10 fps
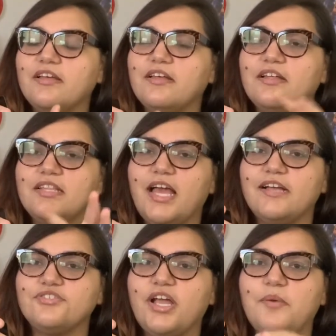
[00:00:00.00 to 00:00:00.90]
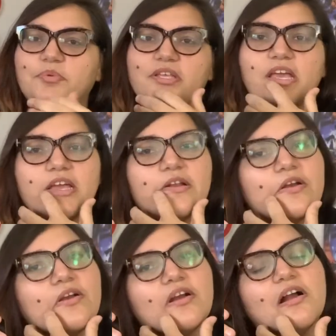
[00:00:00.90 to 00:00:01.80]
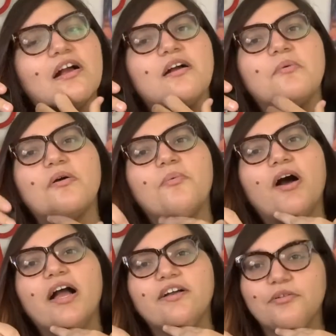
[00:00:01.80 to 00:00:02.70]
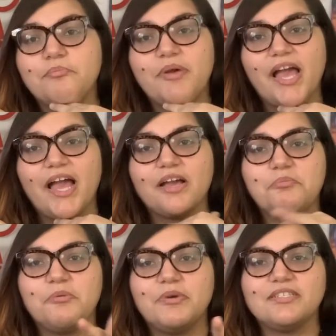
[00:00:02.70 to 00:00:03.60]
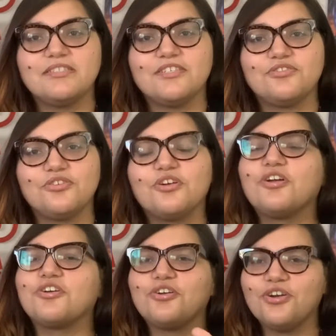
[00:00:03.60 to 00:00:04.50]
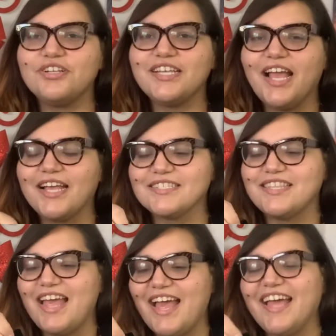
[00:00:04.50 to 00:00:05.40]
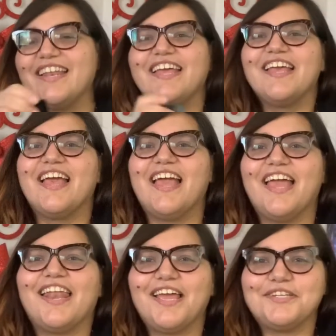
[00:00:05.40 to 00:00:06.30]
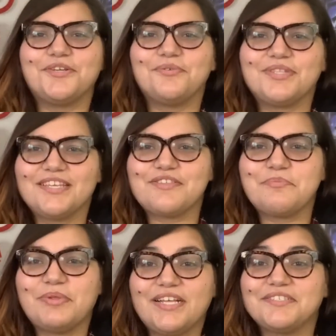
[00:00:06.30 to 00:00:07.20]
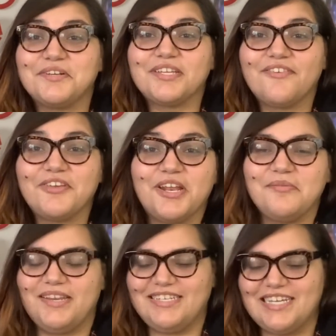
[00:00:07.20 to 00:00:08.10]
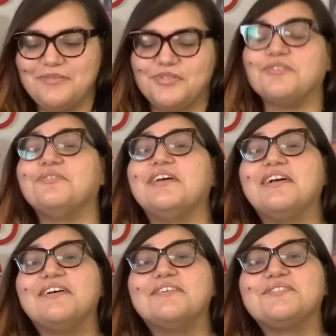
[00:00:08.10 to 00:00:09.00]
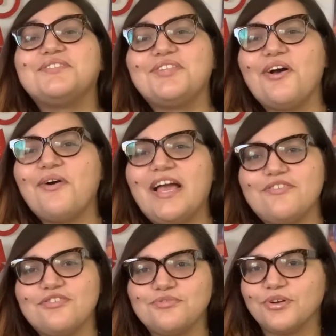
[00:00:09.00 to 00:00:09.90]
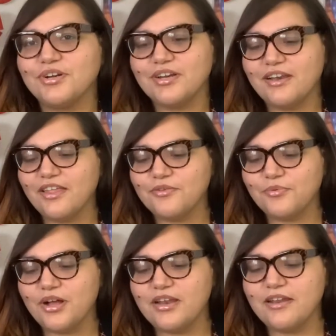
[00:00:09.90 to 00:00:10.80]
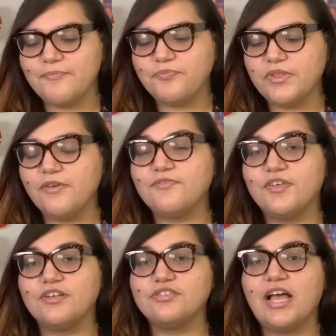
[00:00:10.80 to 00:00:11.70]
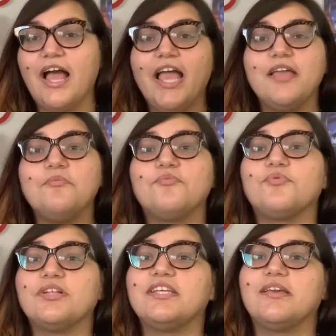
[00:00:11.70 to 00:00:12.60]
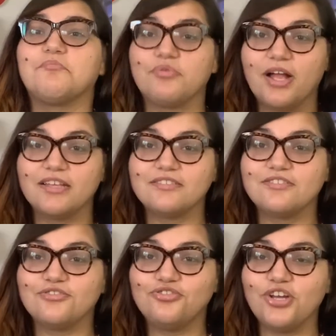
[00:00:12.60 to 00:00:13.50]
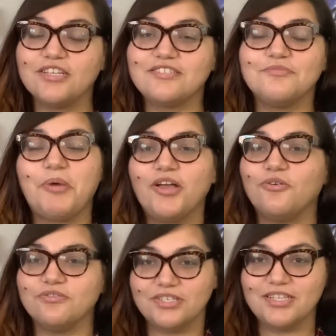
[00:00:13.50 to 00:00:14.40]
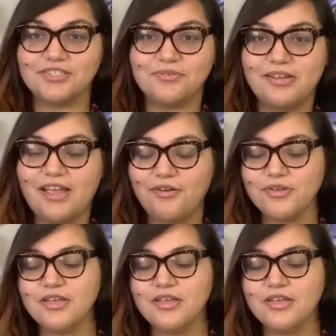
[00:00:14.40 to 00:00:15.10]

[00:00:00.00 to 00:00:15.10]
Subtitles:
a lash applicator a while back, but my sister currently has that and I don't think she plans on giving it up anytime soon. So I just ordered another one. I am really impressed just by holding this right now,